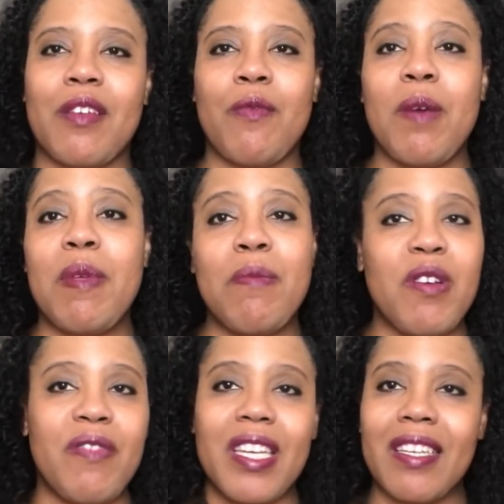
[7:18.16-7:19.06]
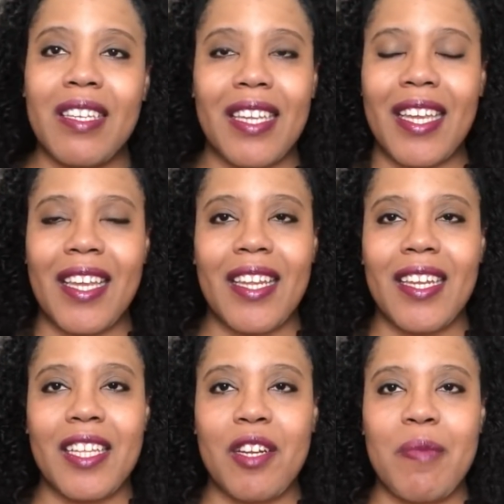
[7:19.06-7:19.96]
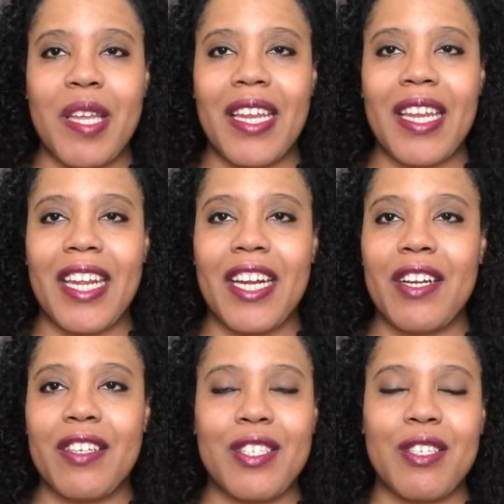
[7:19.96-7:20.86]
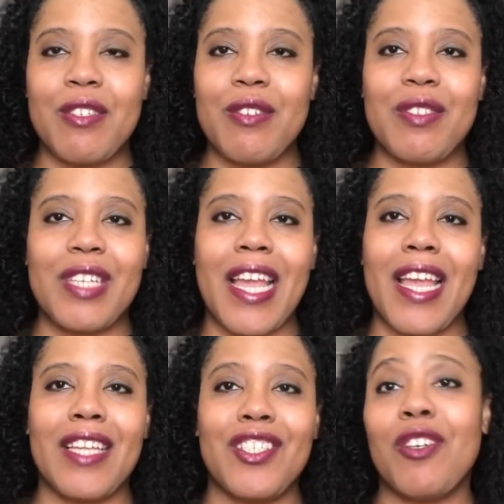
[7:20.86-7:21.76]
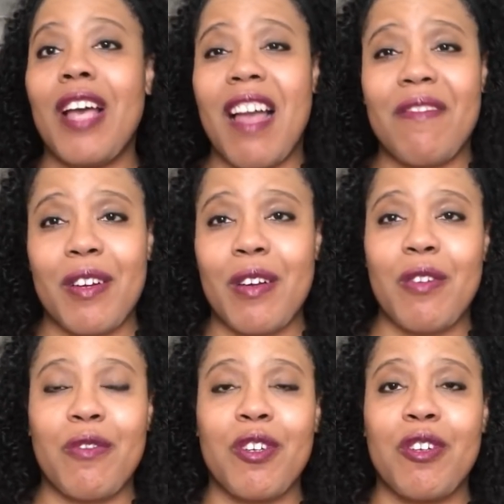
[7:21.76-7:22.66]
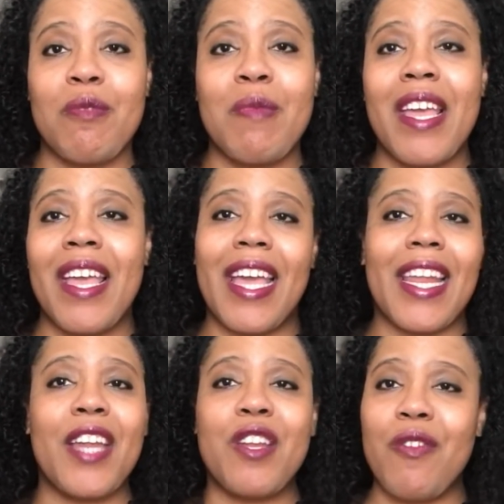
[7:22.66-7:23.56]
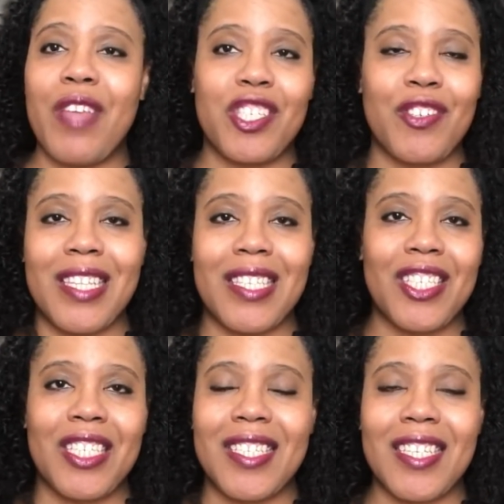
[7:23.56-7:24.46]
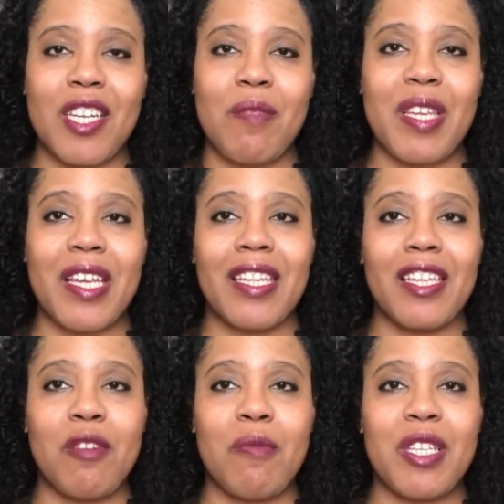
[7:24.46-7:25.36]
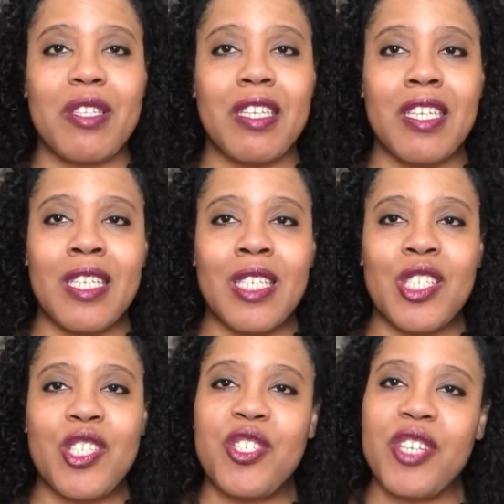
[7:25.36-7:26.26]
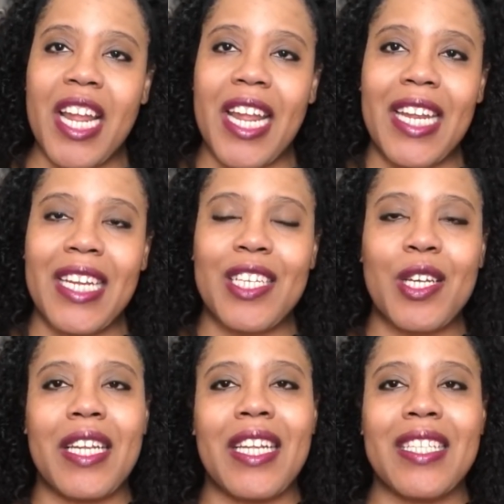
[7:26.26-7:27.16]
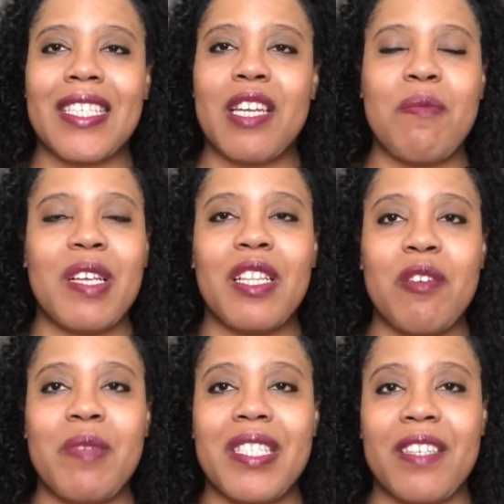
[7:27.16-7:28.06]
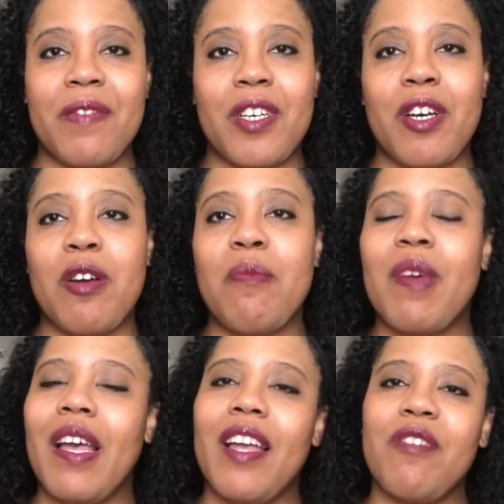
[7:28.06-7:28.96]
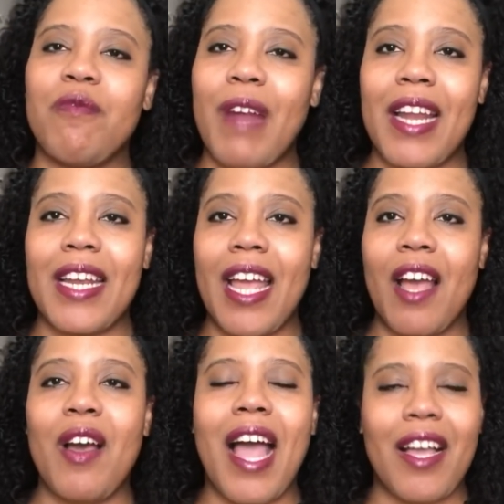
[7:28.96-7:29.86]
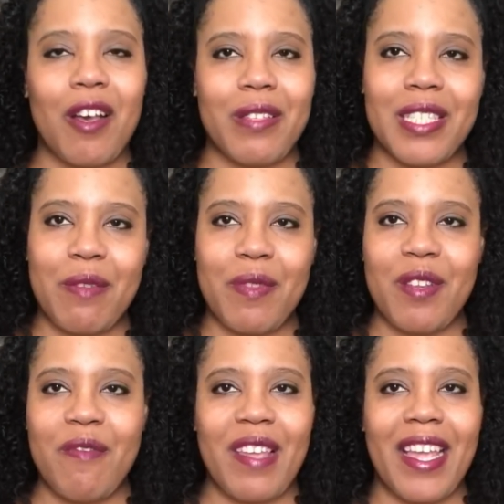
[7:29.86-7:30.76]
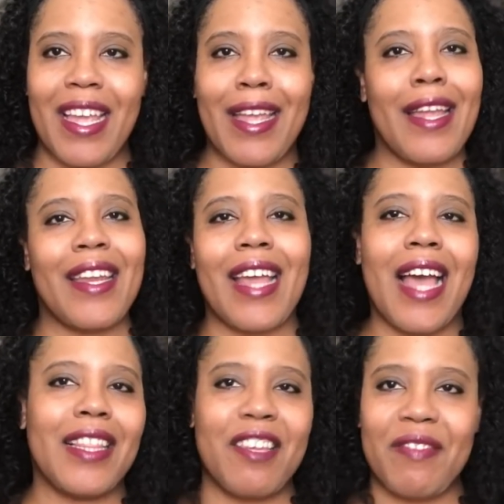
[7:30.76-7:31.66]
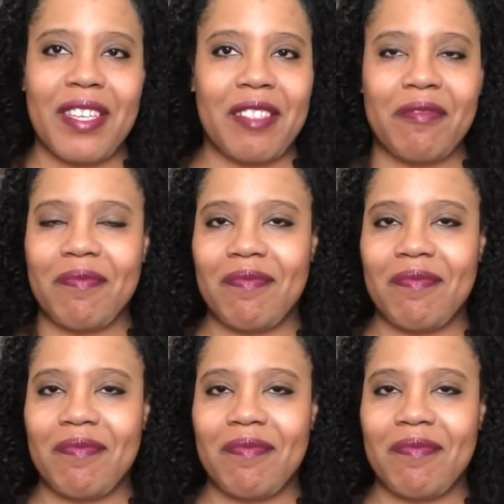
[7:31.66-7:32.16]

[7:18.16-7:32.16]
we'll be moving in a little bit here soon, and she'll have her own room. And I know that transition is going to be a little bit strained and it's going to be a little bit difficult. But right now I co-sleep with Nevaeh and I love it.